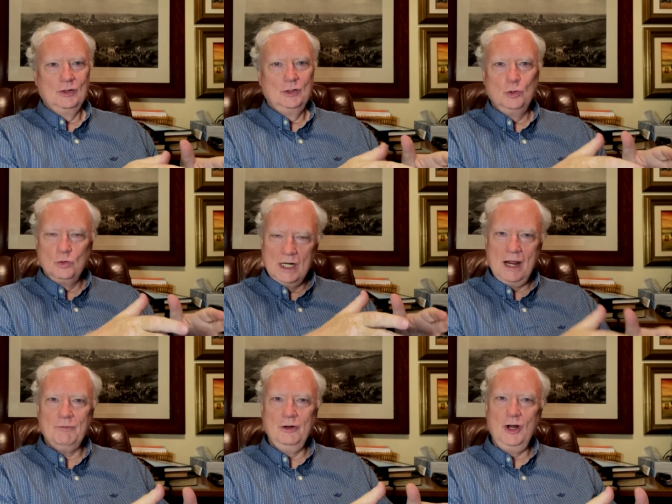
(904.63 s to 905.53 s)
You
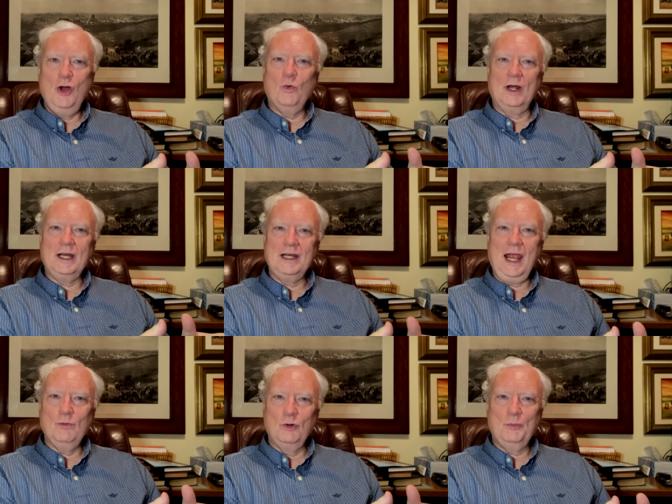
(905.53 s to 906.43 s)
never know what a
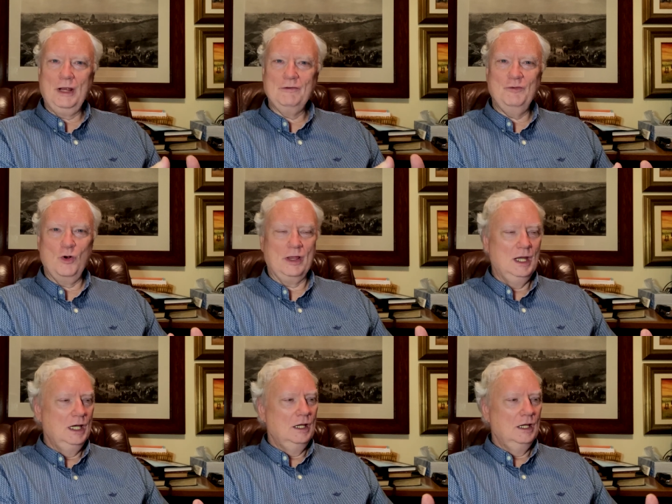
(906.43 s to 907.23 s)
day will bring forth.